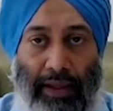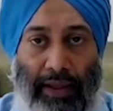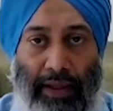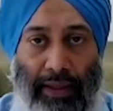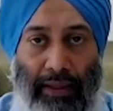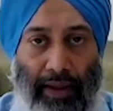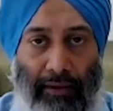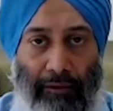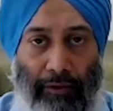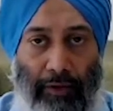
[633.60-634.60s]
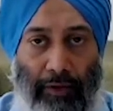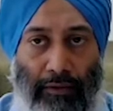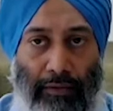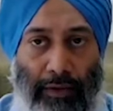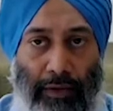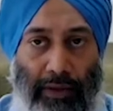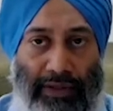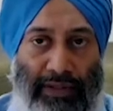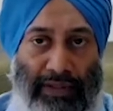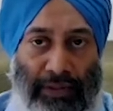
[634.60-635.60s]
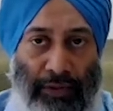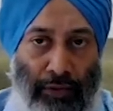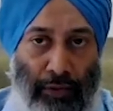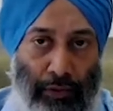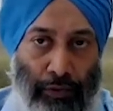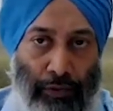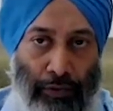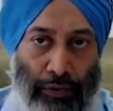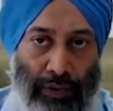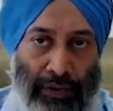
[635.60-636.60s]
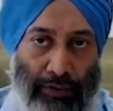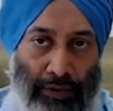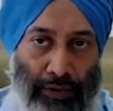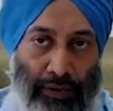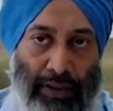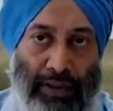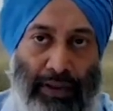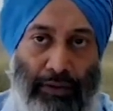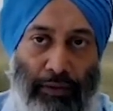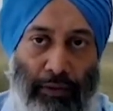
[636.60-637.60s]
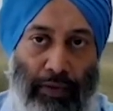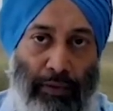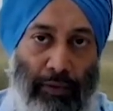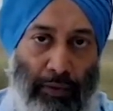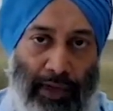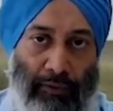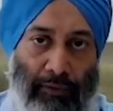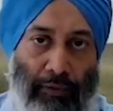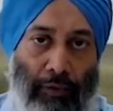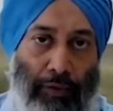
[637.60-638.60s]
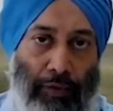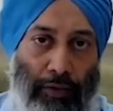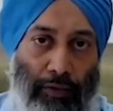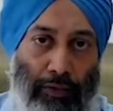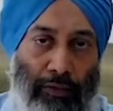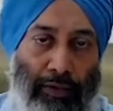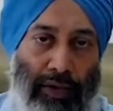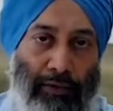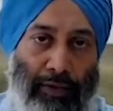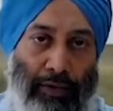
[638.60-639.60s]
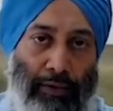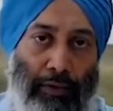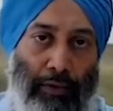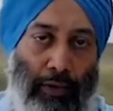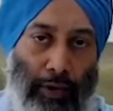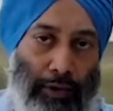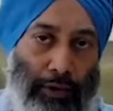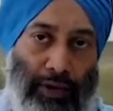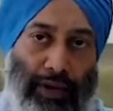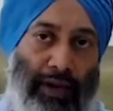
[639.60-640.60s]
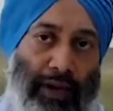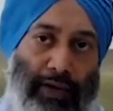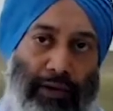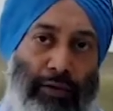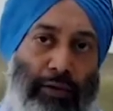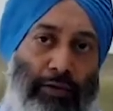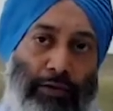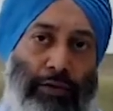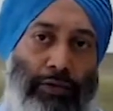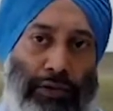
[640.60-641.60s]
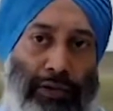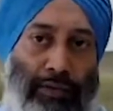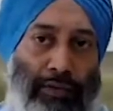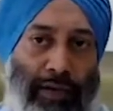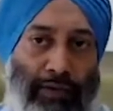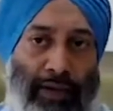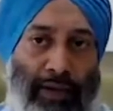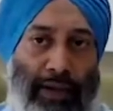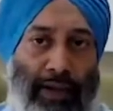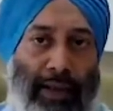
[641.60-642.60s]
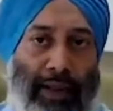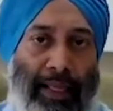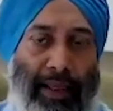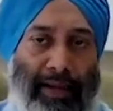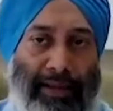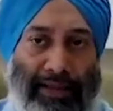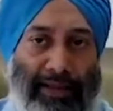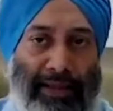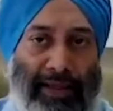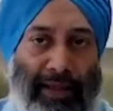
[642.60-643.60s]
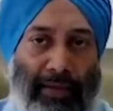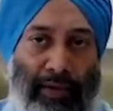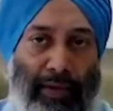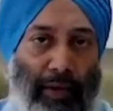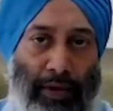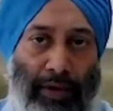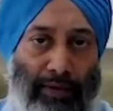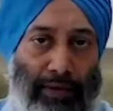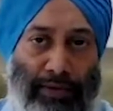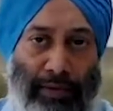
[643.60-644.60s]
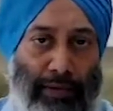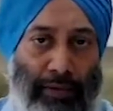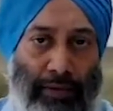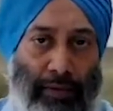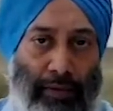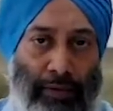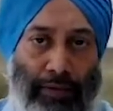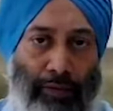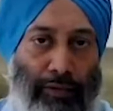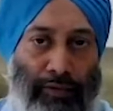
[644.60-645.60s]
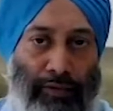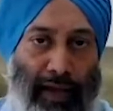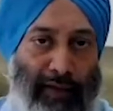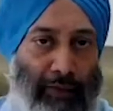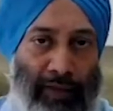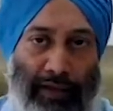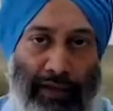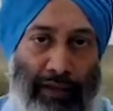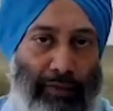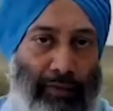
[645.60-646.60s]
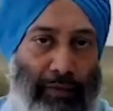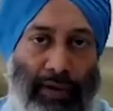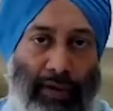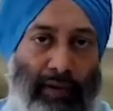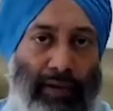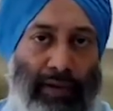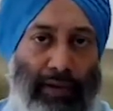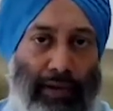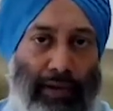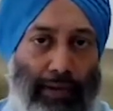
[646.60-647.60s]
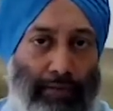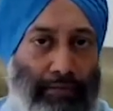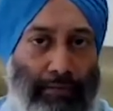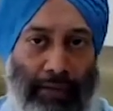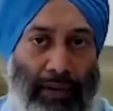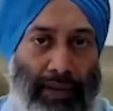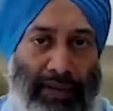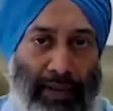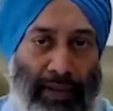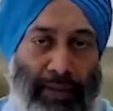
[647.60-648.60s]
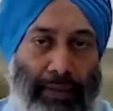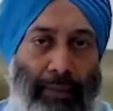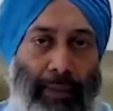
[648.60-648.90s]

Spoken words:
And therefore, because this is known to you individually through your mobile phone, you would be able to auto-correct your own social behavior. And it's a scalable model, which means you can do it for 5 million, for 10 million, as many.